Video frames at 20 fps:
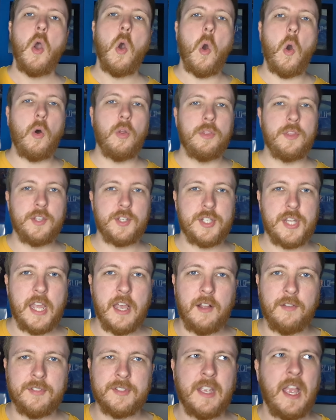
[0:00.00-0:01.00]
on the
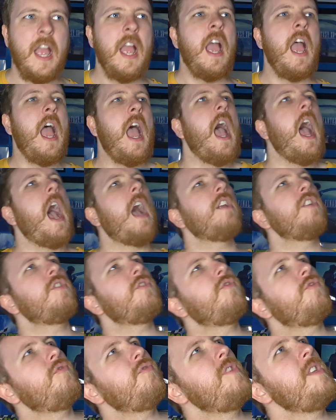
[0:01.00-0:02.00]
shelves. I
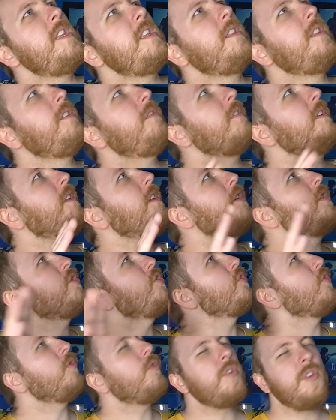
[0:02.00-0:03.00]
should really
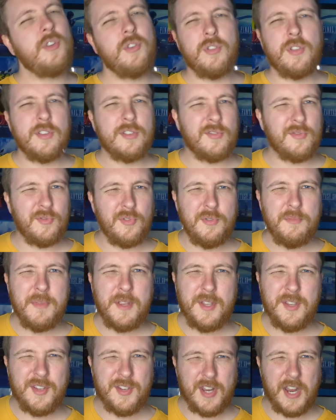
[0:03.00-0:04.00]
show you this room
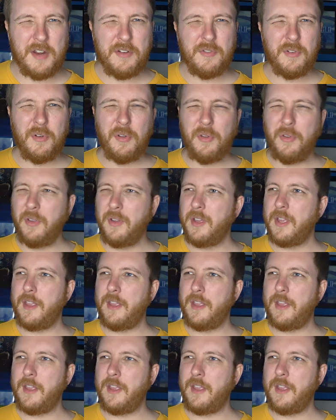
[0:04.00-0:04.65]
in general.